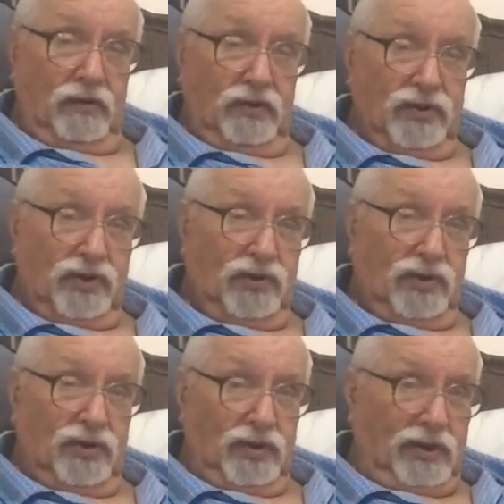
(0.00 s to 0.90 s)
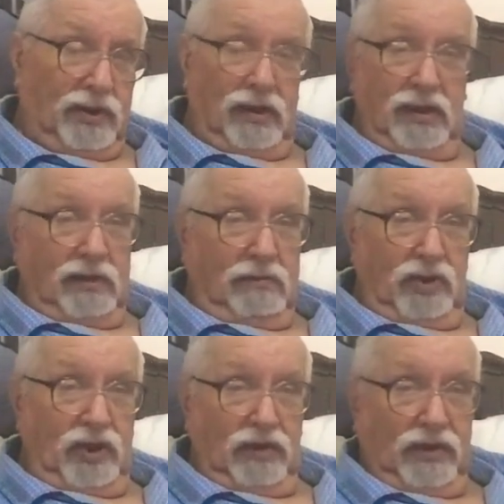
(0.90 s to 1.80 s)
assistance, but
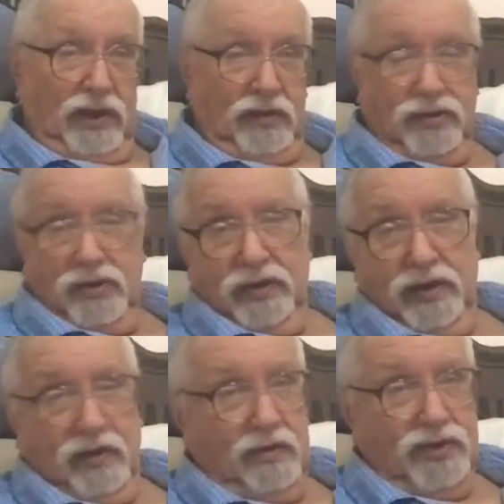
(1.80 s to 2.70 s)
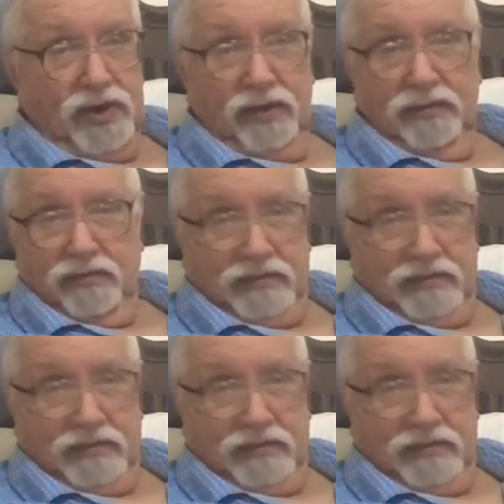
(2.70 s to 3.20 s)
don't count on it, old son,